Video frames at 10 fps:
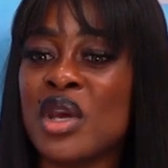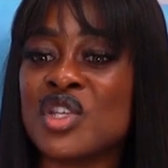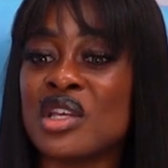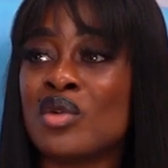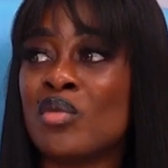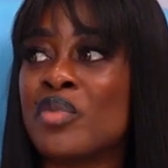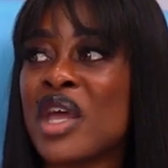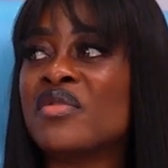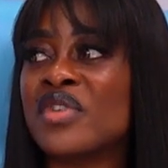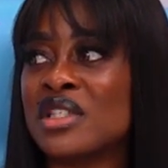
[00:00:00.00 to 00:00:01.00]
She has not
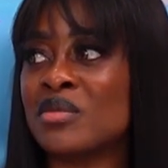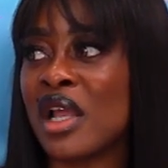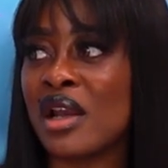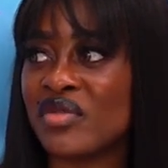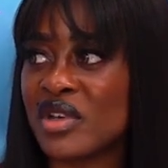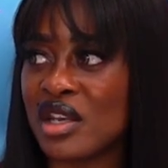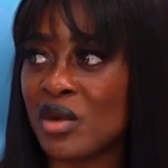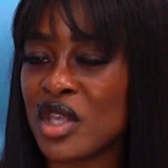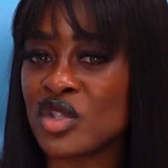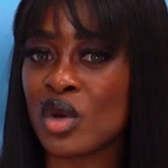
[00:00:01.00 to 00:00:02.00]
benefited my life in any
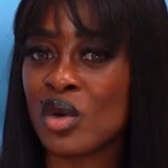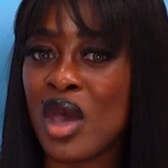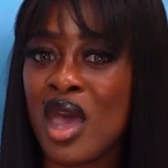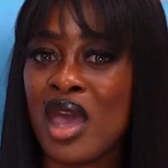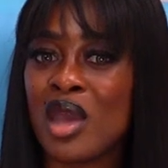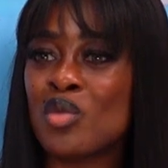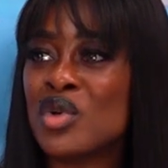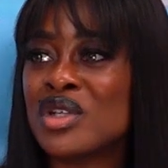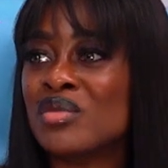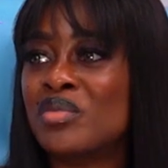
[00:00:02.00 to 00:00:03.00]
way. So it wouldn't